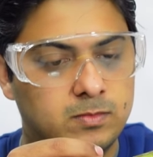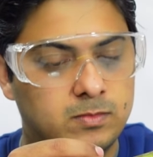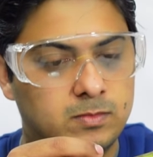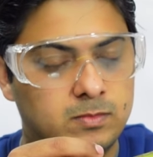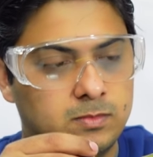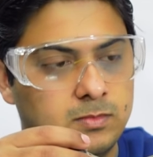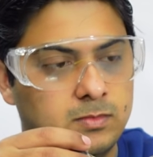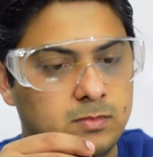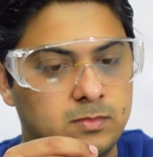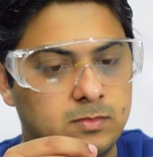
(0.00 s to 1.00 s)

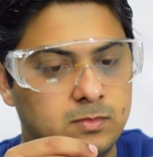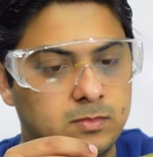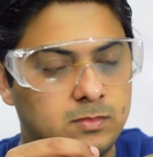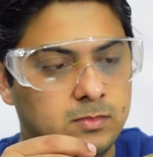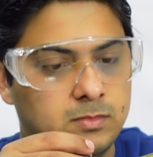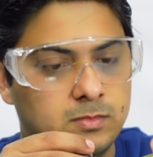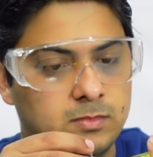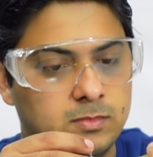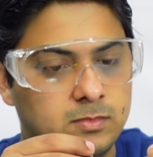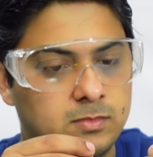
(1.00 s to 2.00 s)

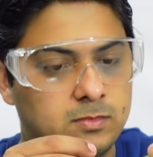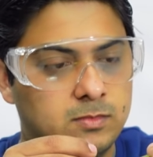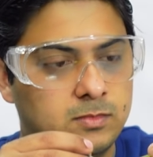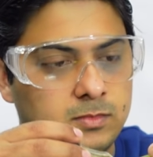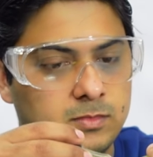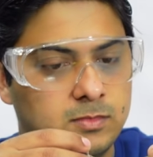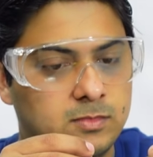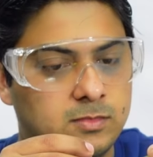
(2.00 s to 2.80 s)
Nothing is said.